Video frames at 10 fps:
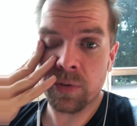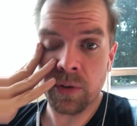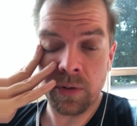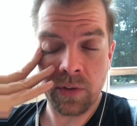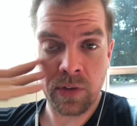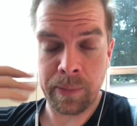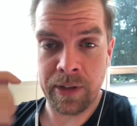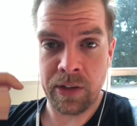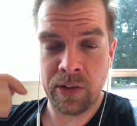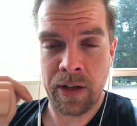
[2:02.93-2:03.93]
for something
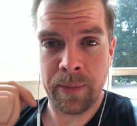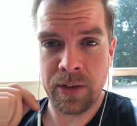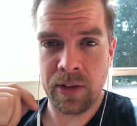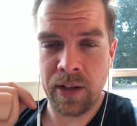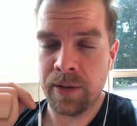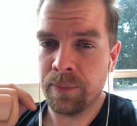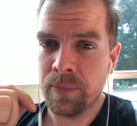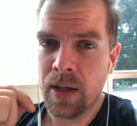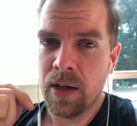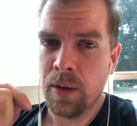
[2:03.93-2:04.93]
to chat about today,
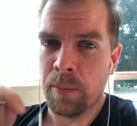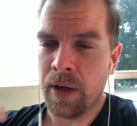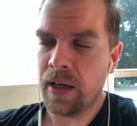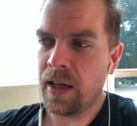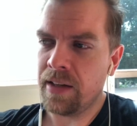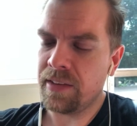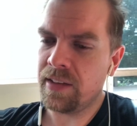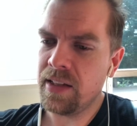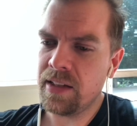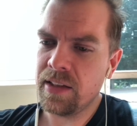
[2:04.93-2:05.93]
but I
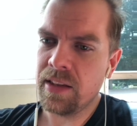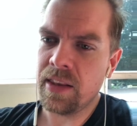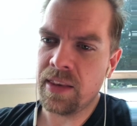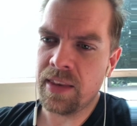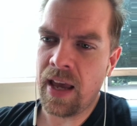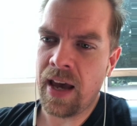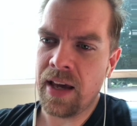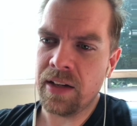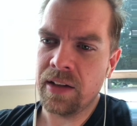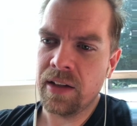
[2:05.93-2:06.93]
think
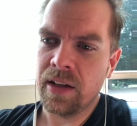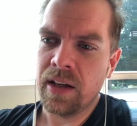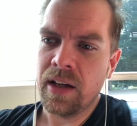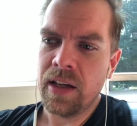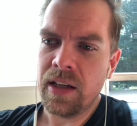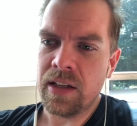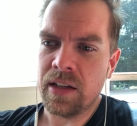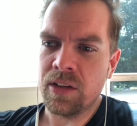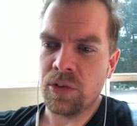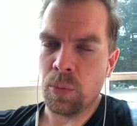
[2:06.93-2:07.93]
that
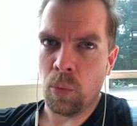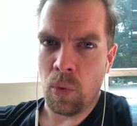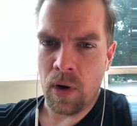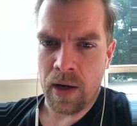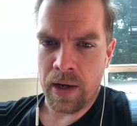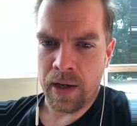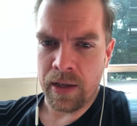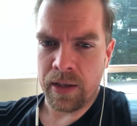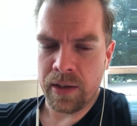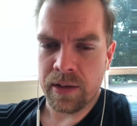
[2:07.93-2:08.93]
is
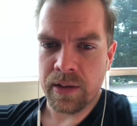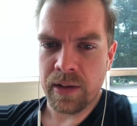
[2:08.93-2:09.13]
why